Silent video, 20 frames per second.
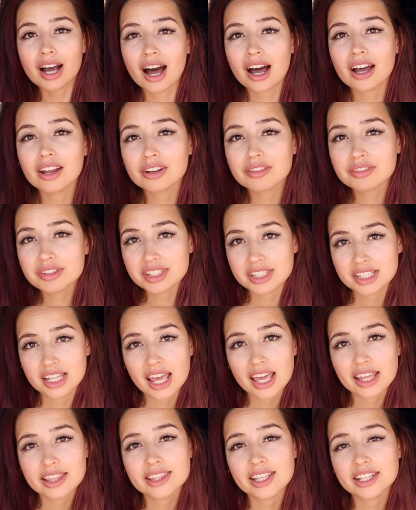kind of
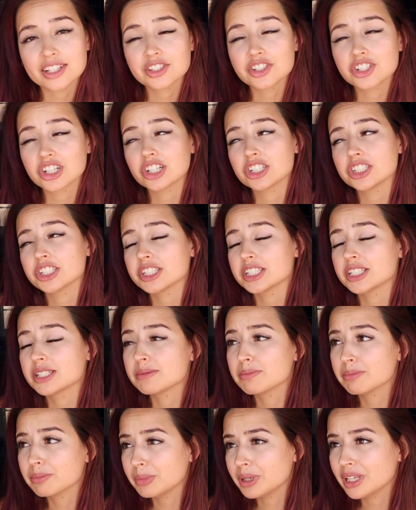sad that Georgia
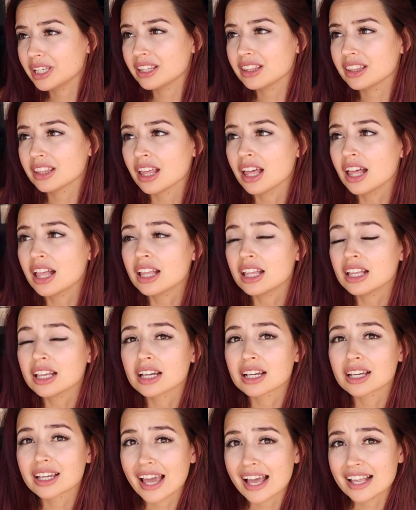Smith
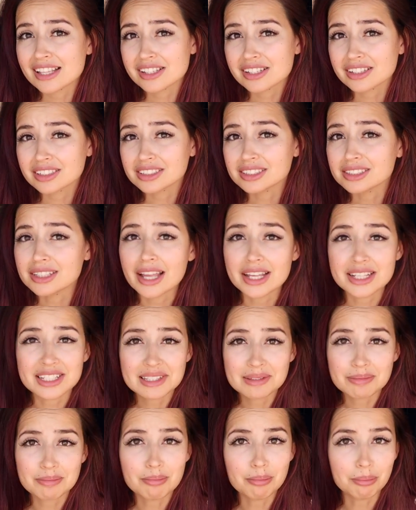cancelled
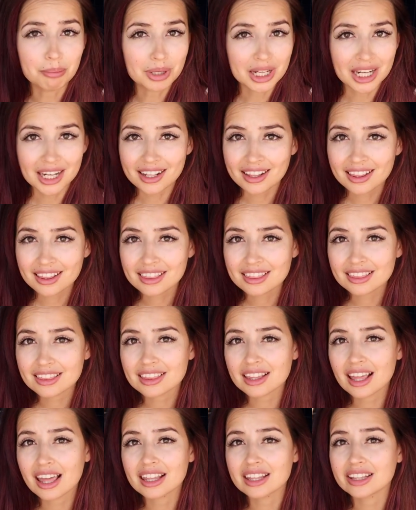last
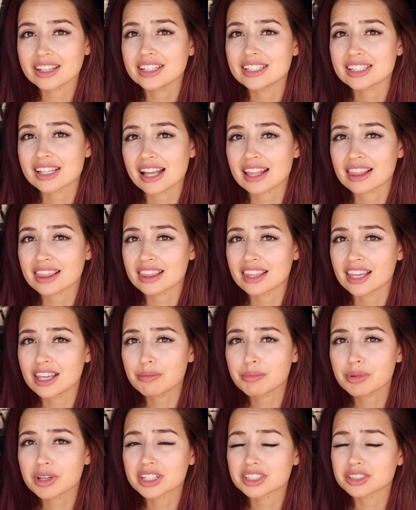minute, at least I
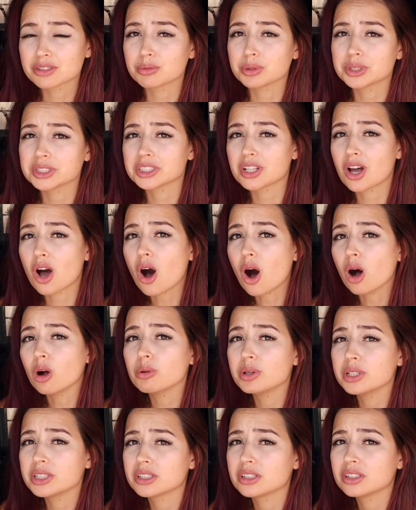think, because it was
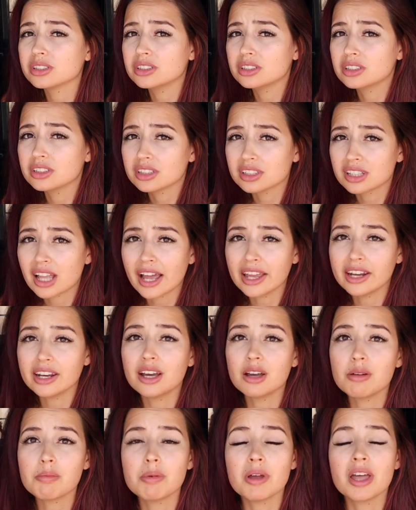always on the
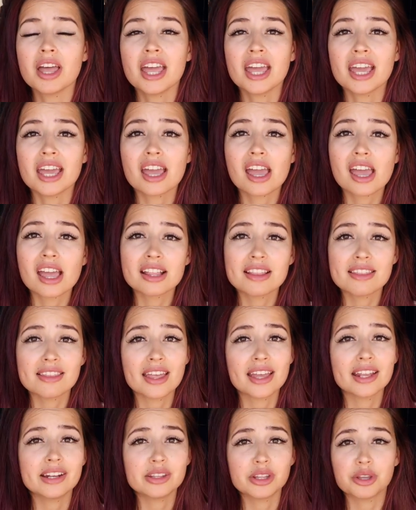lineup and
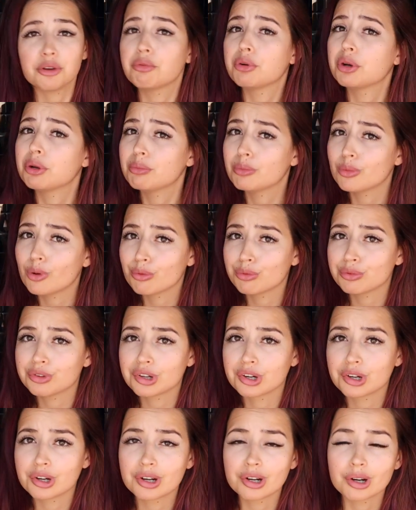then they removed
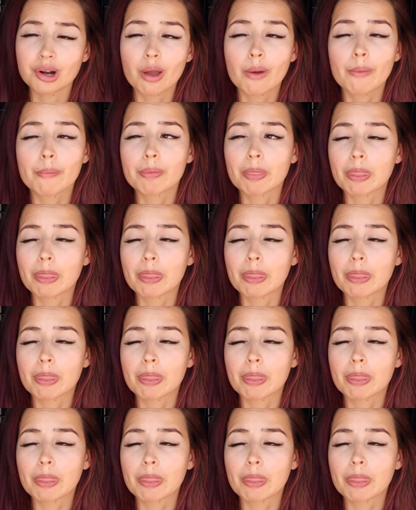her